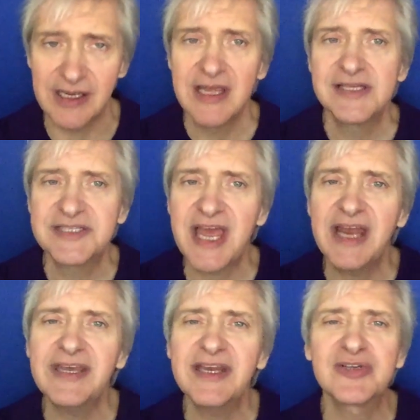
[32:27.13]

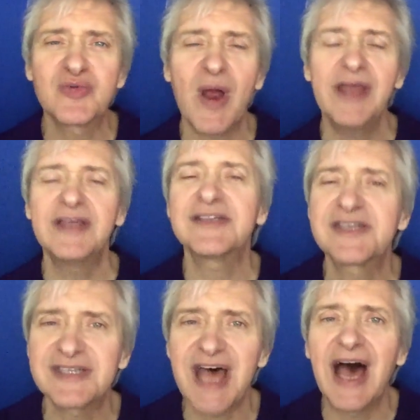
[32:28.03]
standing at his right
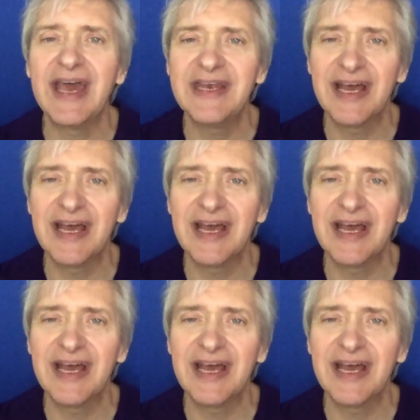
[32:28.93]
side